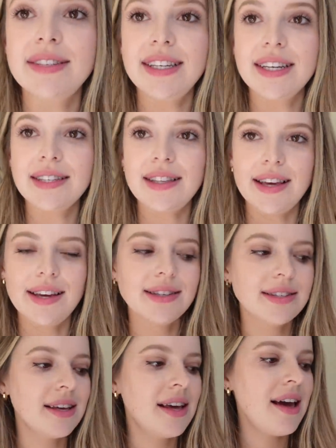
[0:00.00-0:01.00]
six
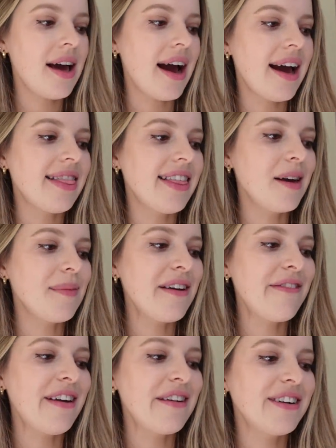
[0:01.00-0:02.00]
things, I think my
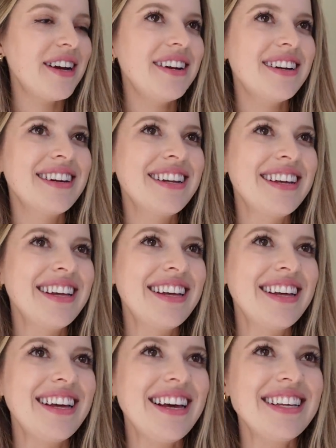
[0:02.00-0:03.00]
favorite
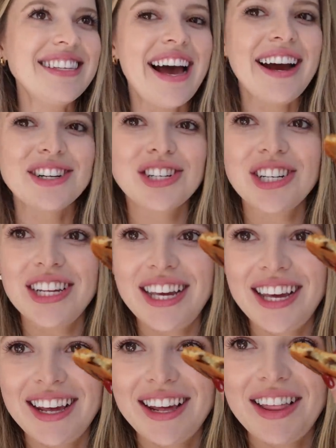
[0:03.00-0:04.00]
is
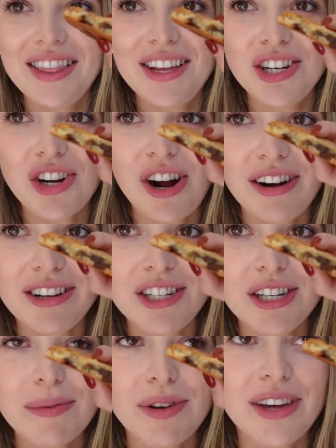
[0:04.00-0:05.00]
actually the chocolate
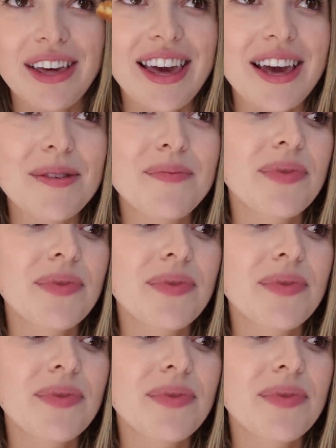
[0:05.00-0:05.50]
chip cookie.